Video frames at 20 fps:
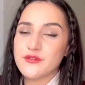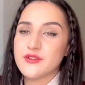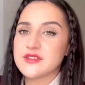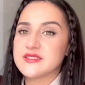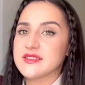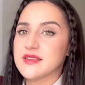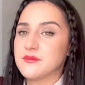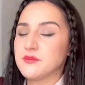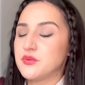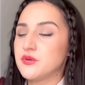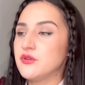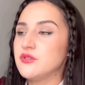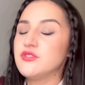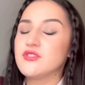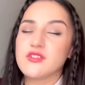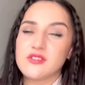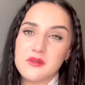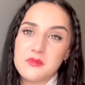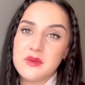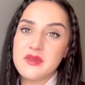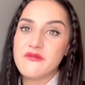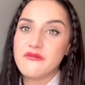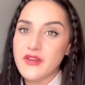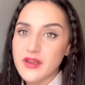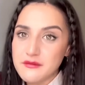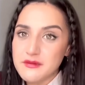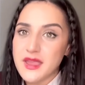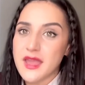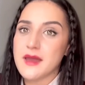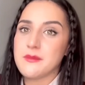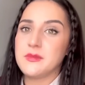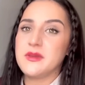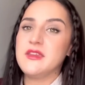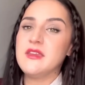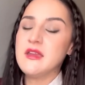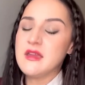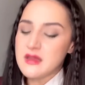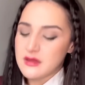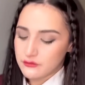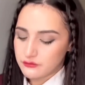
for example, you're gonna be very happy